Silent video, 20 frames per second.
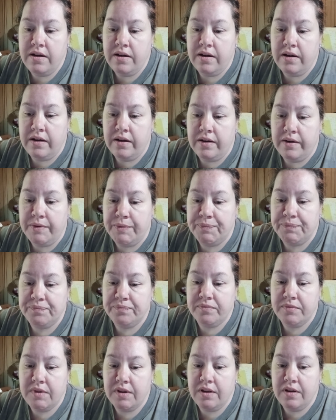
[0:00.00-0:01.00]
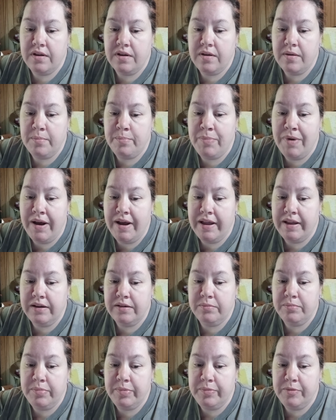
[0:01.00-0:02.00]
Um, but
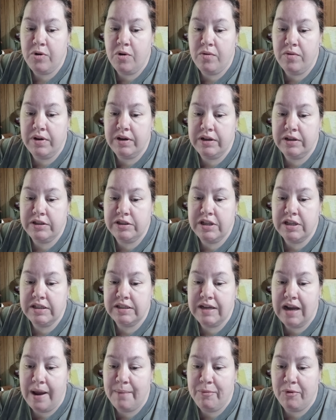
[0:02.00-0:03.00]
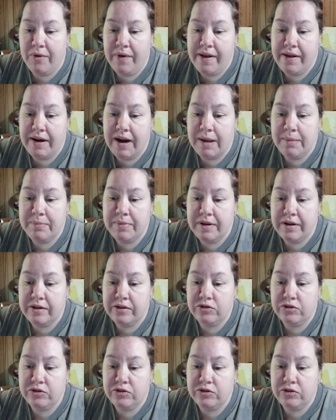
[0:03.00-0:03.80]
going this time around, I've been